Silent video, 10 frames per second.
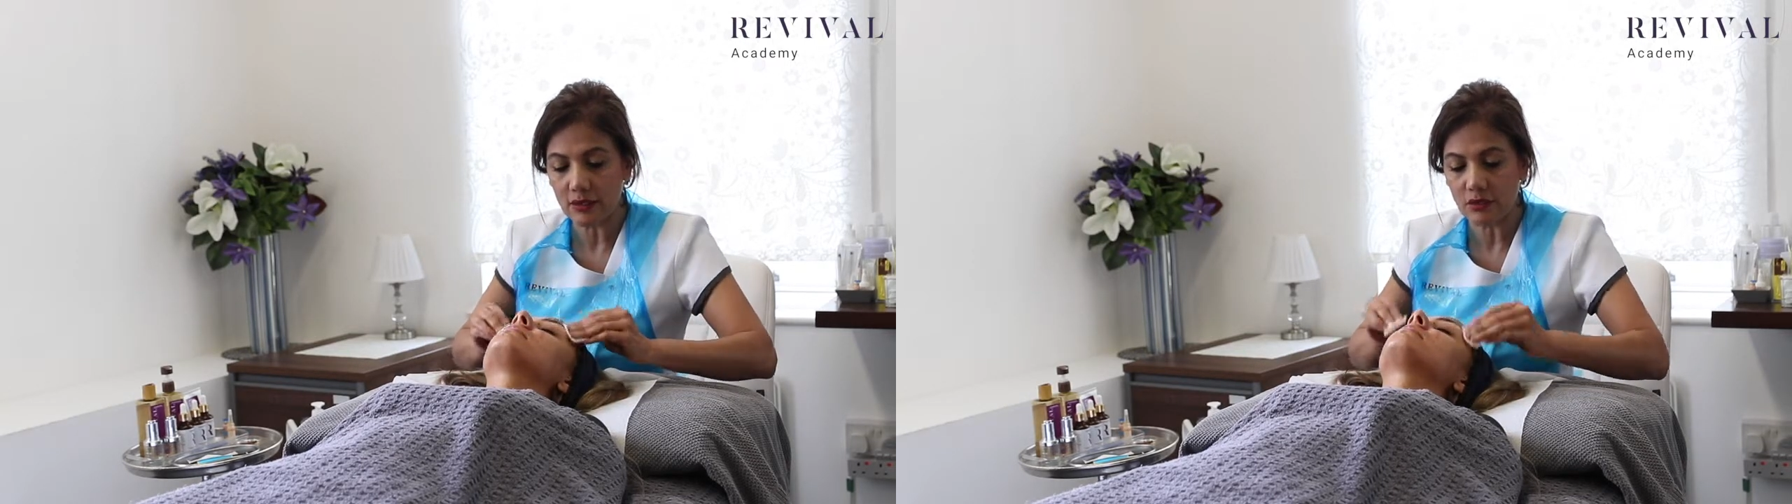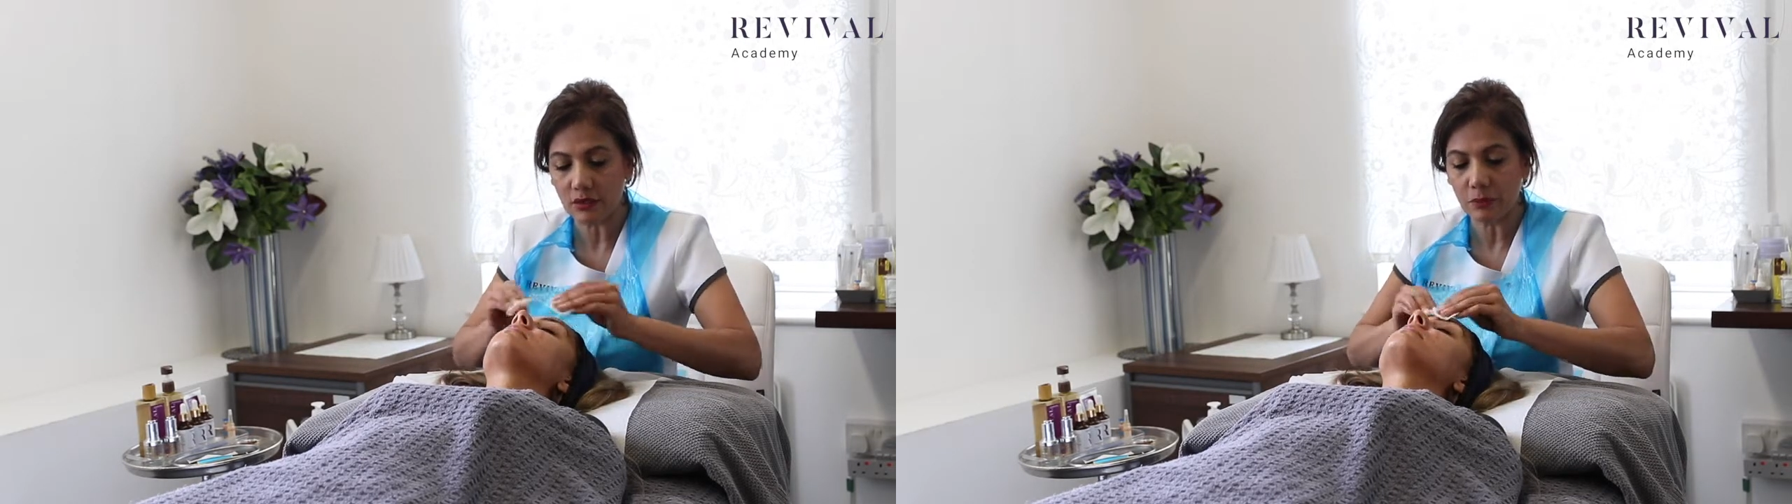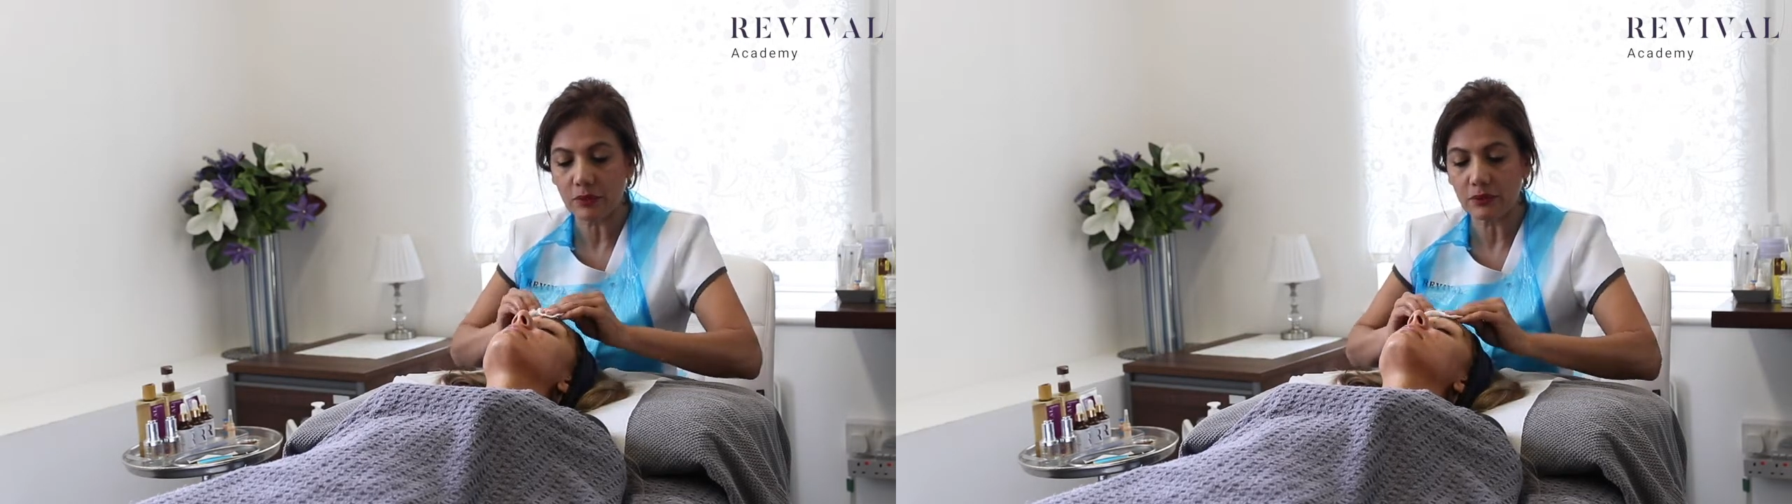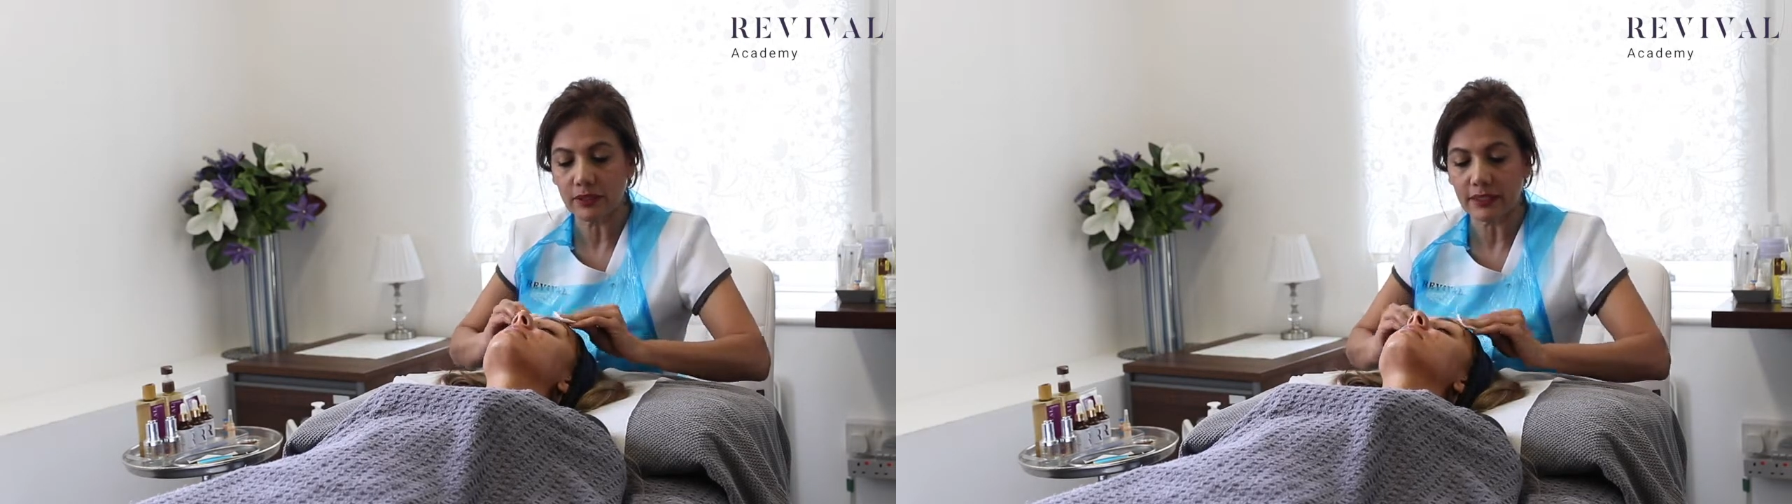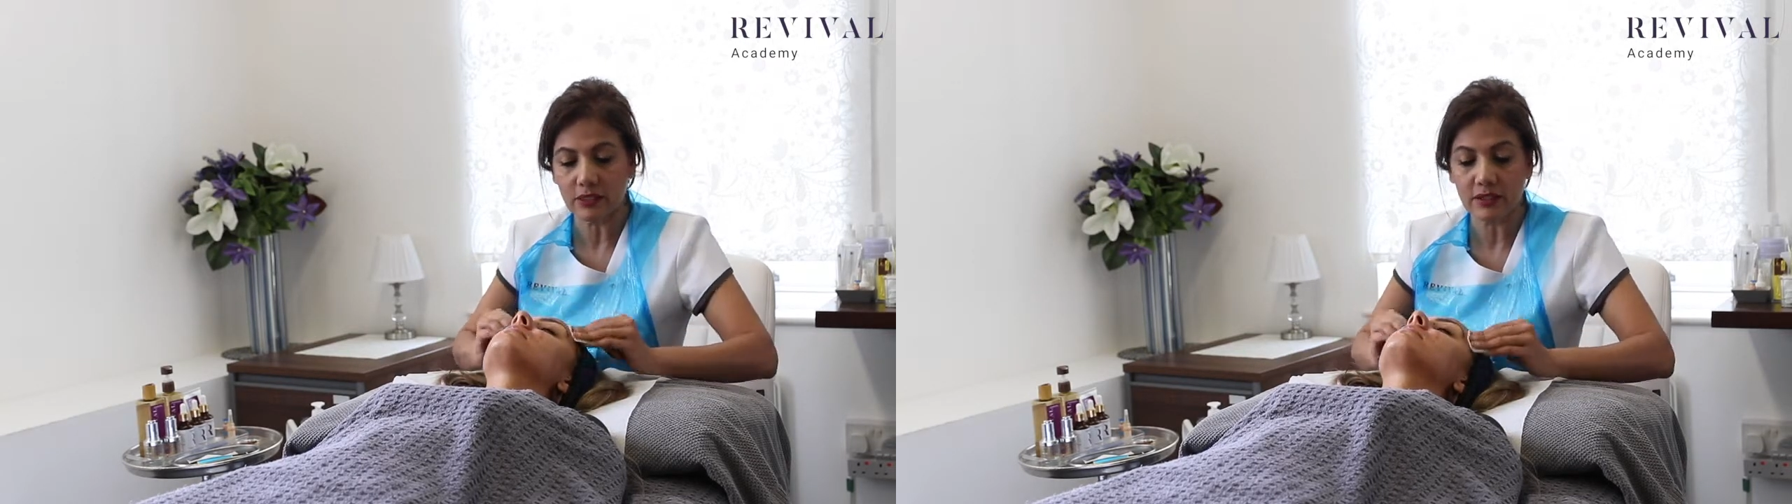so the peel
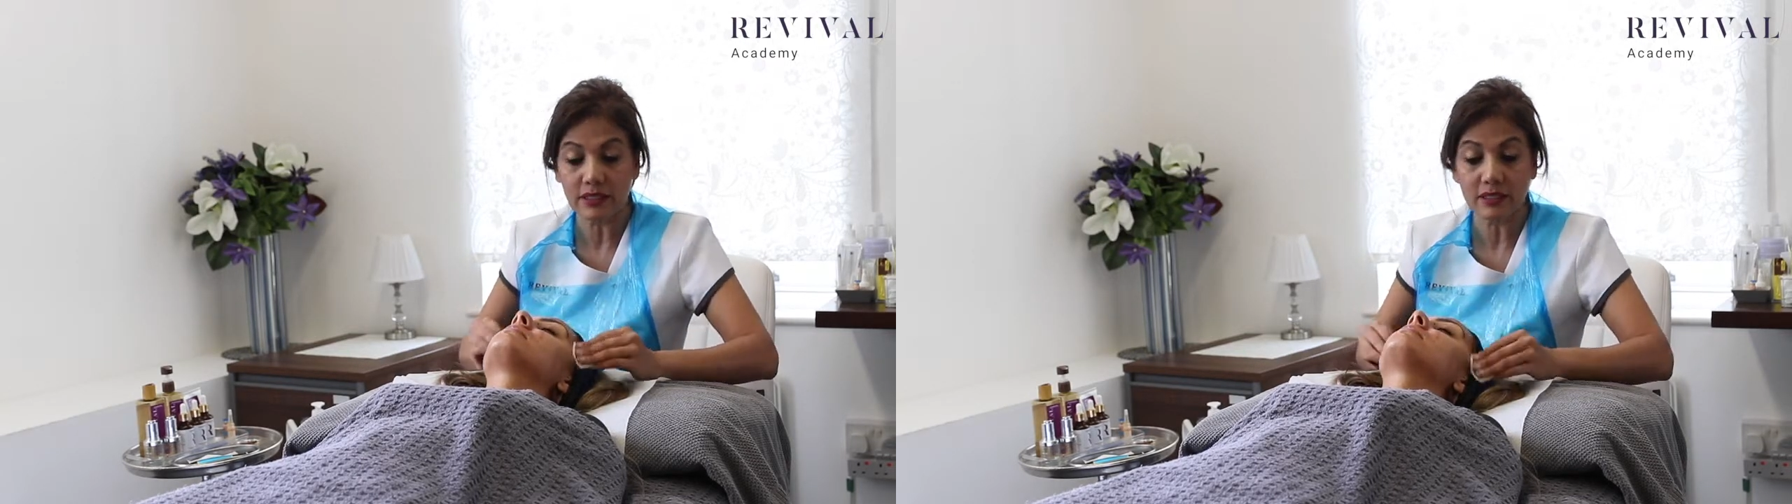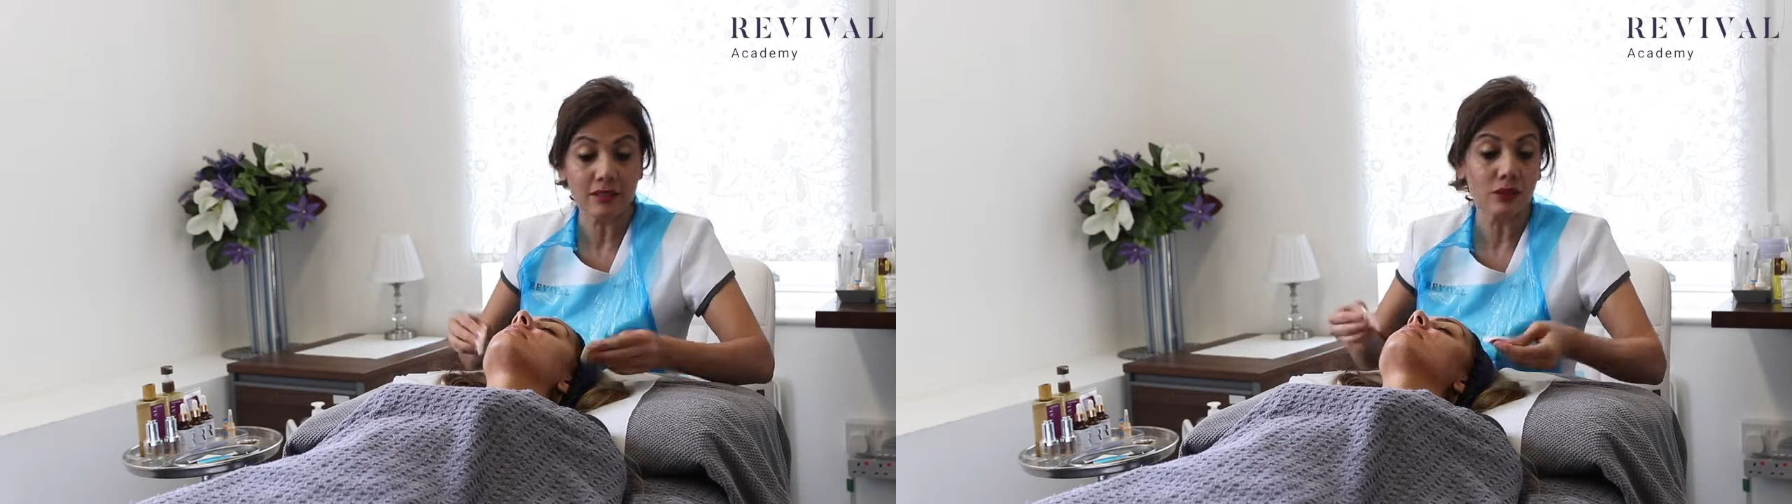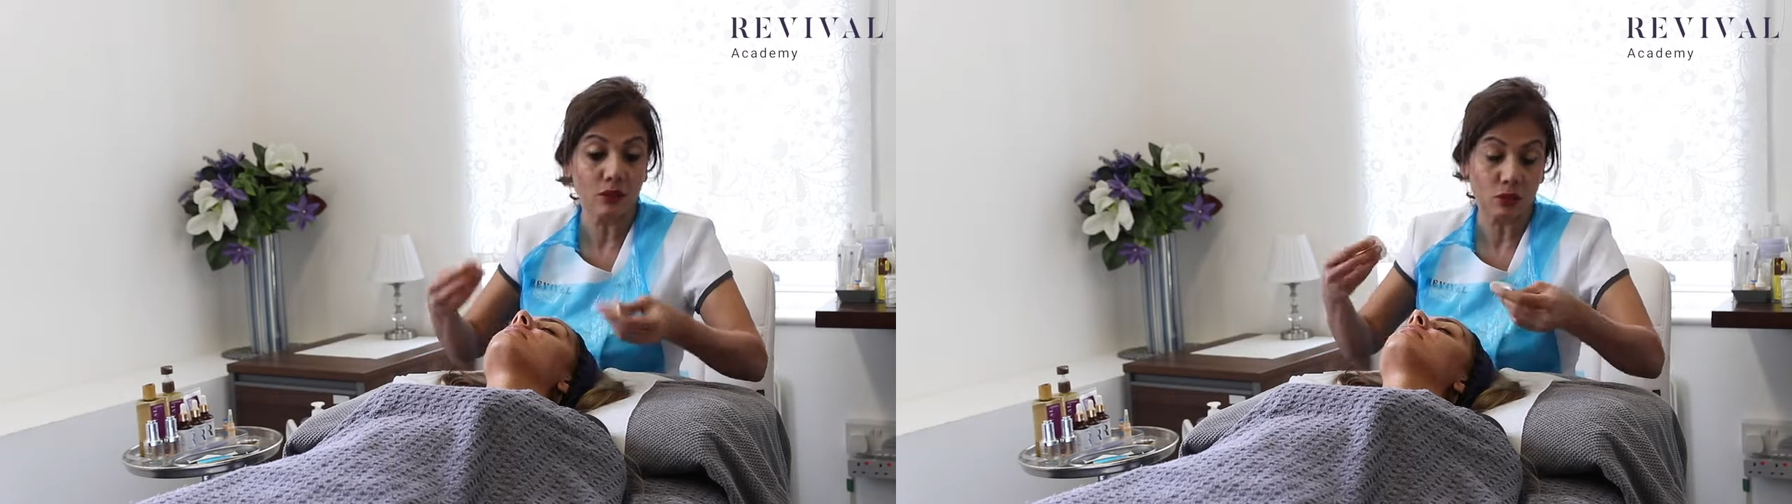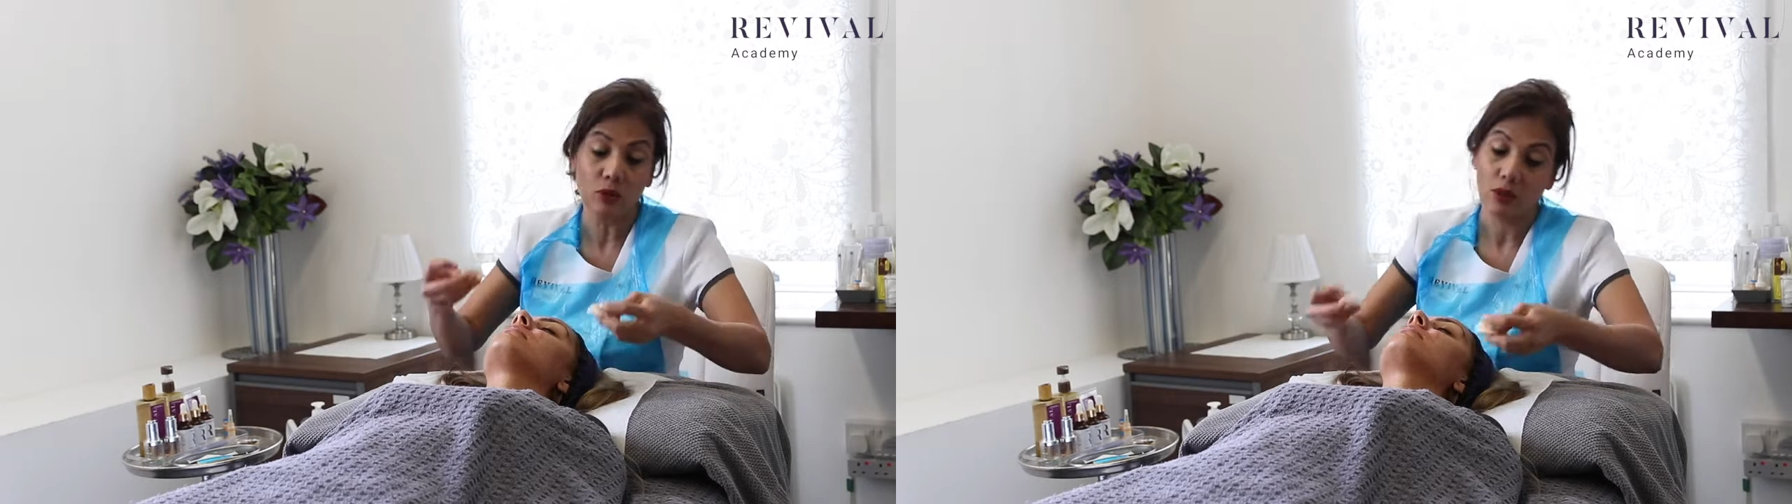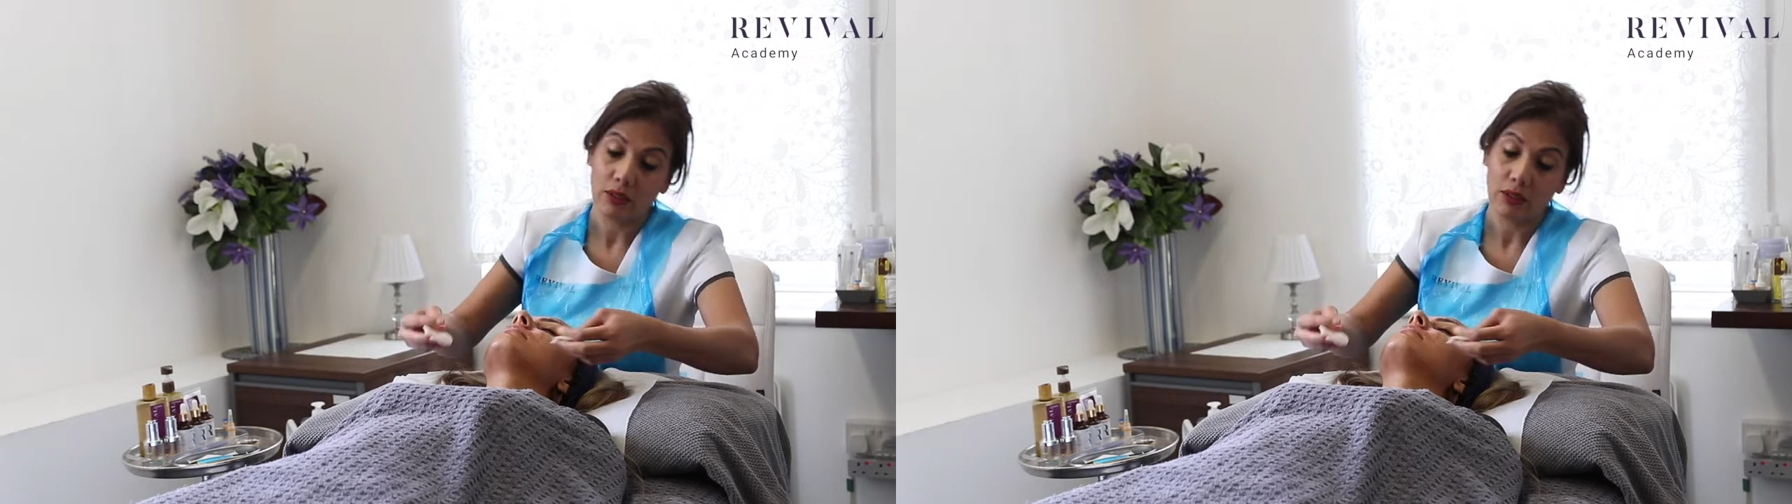can actually just go